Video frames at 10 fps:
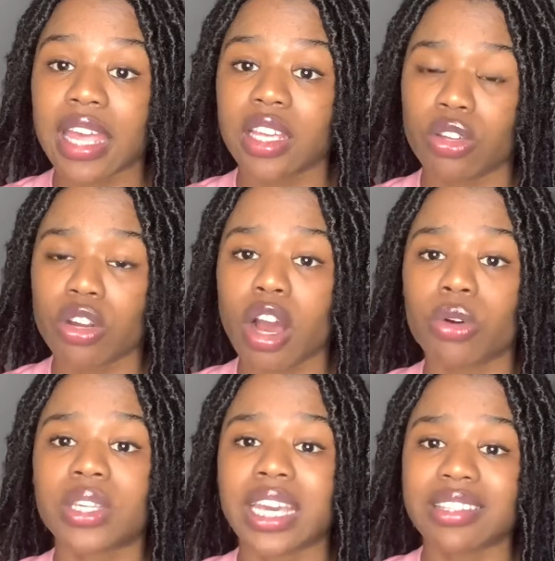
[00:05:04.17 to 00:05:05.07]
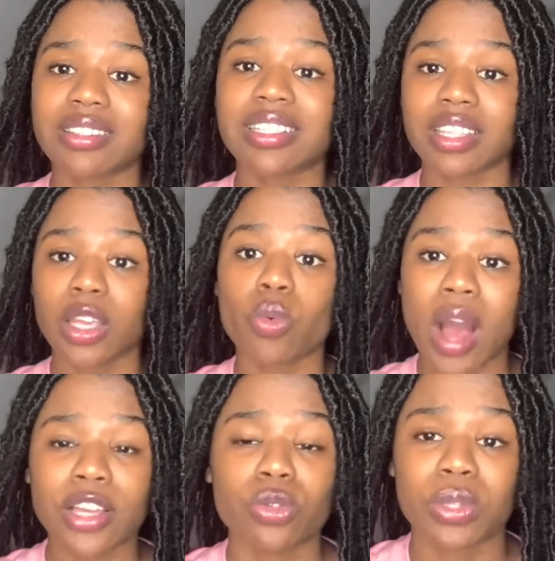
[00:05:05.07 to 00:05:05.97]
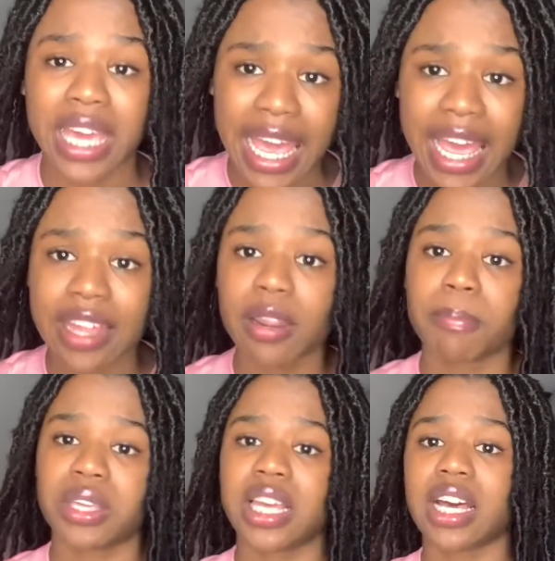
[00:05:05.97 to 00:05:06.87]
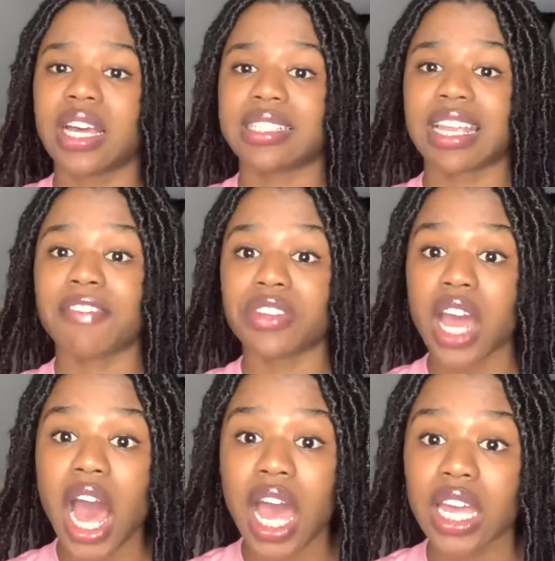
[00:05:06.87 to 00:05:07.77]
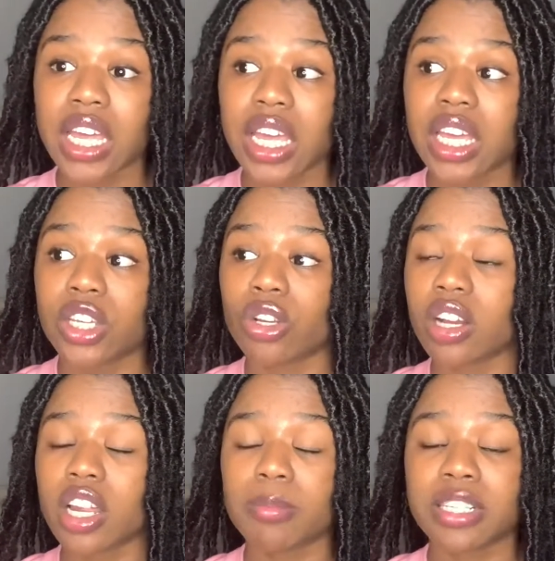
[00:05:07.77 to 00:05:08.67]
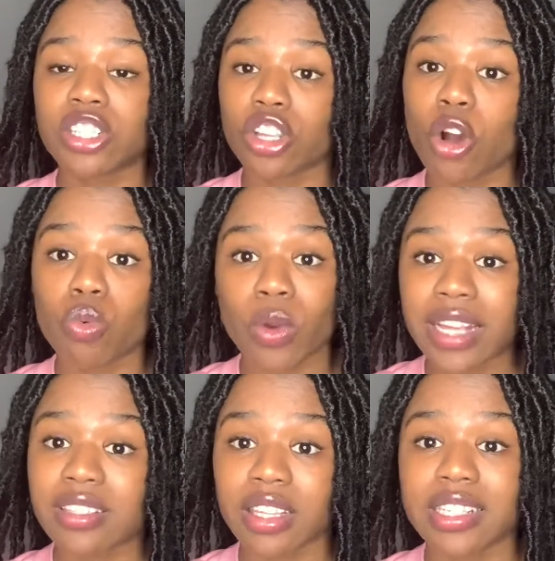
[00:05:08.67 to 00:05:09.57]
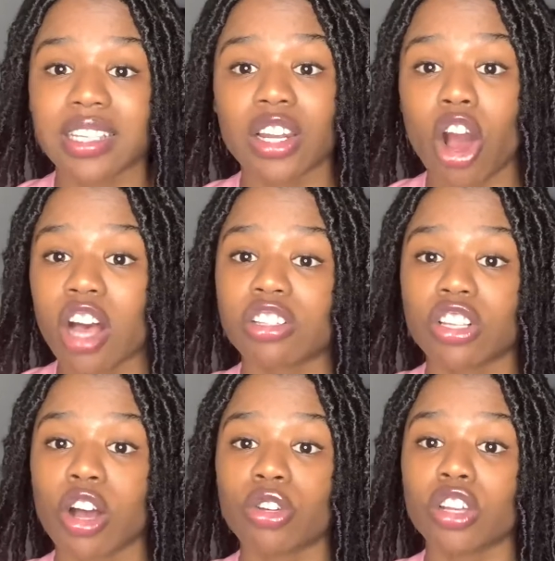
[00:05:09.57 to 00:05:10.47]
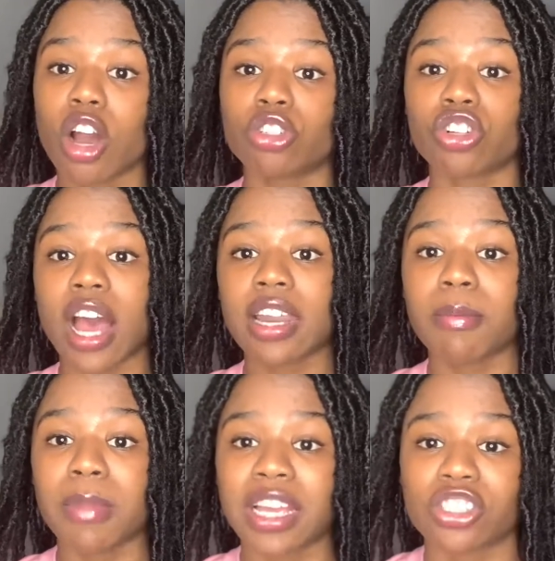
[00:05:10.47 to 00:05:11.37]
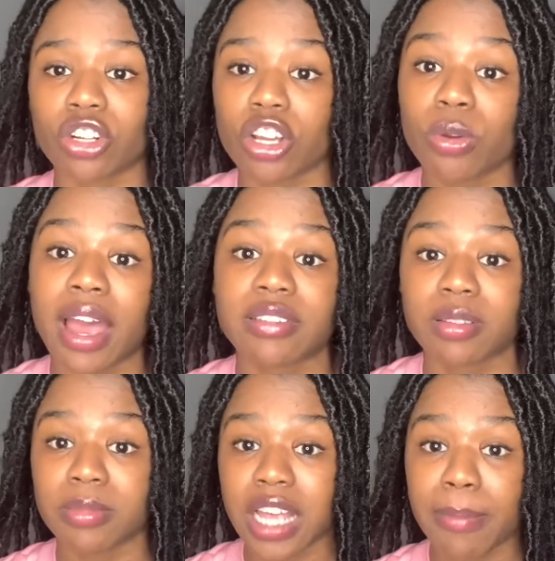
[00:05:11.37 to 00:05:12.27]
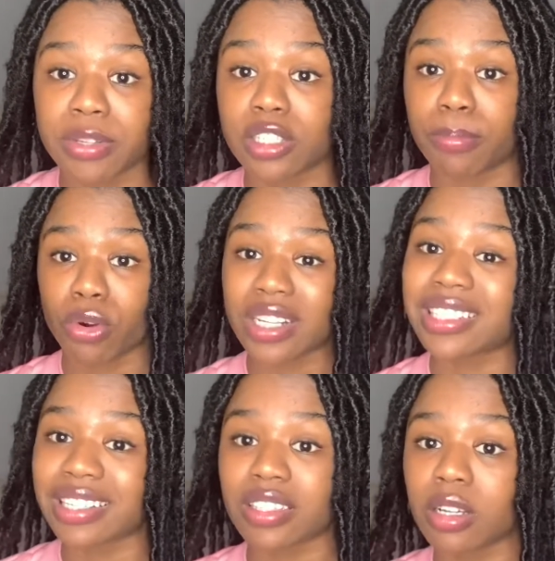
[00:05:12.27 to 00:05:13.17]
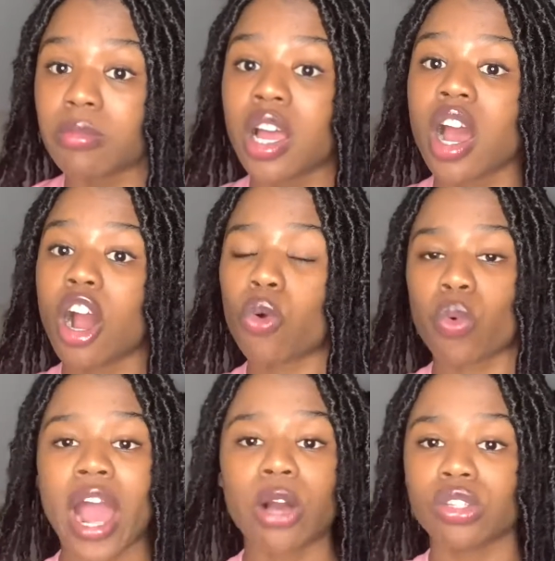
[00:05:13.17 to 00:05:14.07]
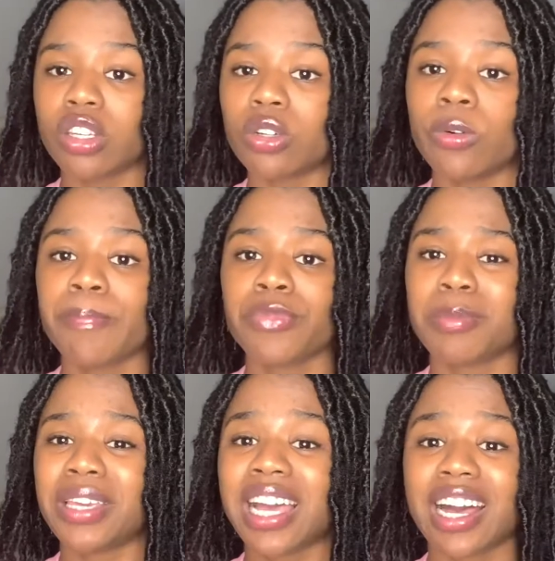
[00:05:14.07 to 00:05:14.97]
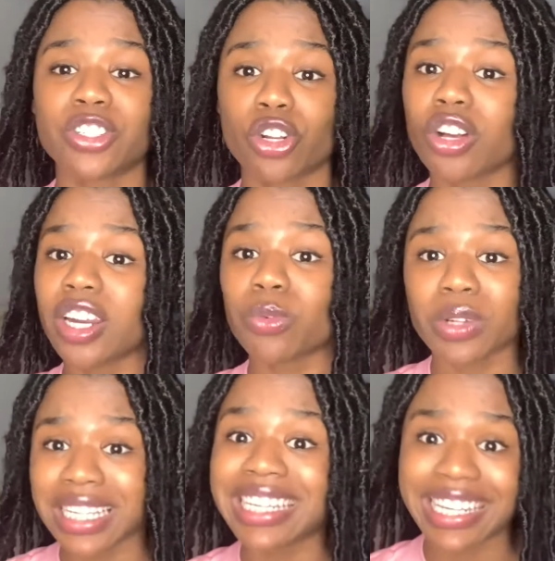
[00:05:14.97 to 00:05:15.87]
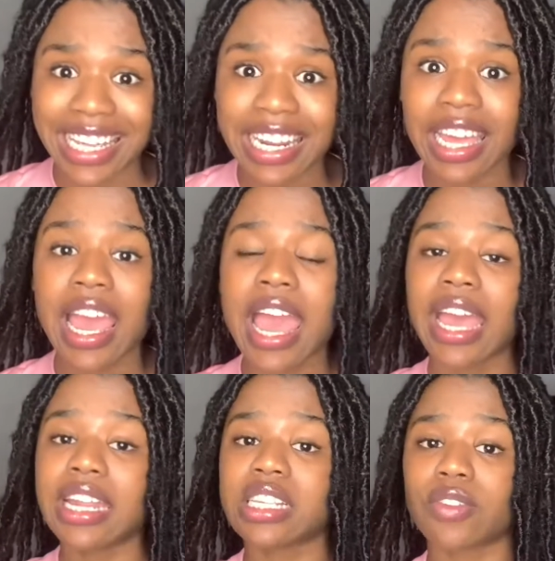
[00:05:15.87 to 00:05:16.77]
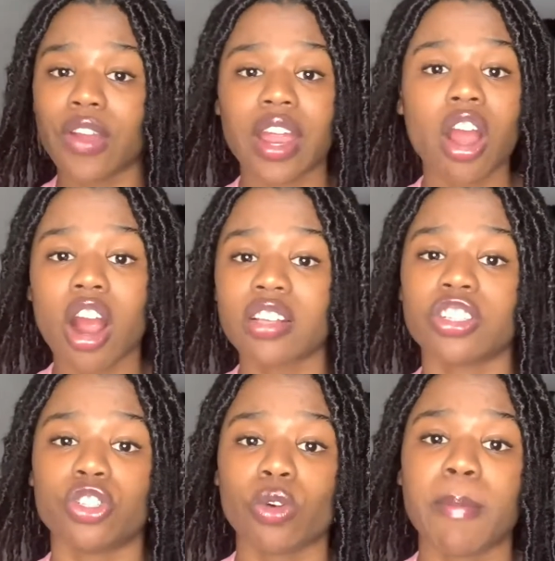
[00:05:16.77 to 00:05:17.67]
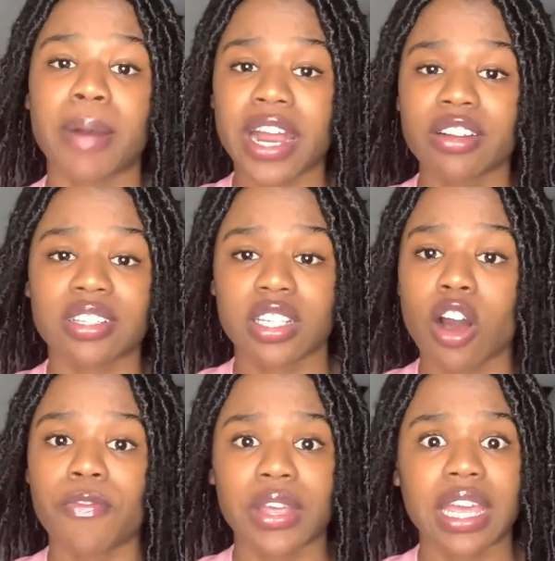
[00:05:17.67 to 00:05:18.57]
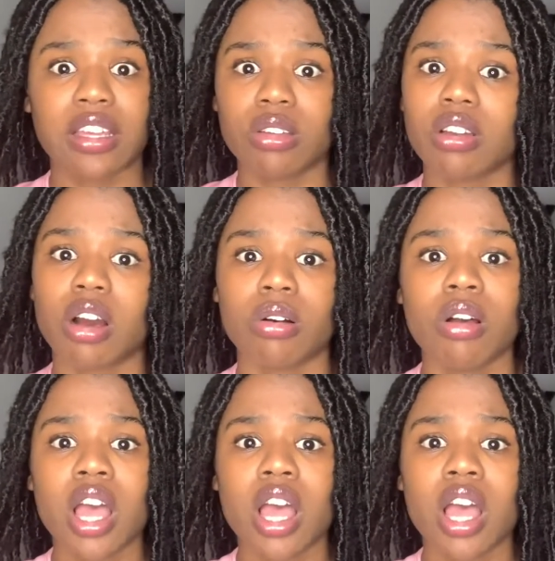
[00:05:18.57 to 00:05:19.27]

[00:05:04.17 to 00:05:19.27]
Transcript: you know, get sleep while you can, because if not, you're going to be so restless. And also, you know, try to make sure you have some type of support system around you, because you're going to really need it. It is very hard to do it by yourself, and you know,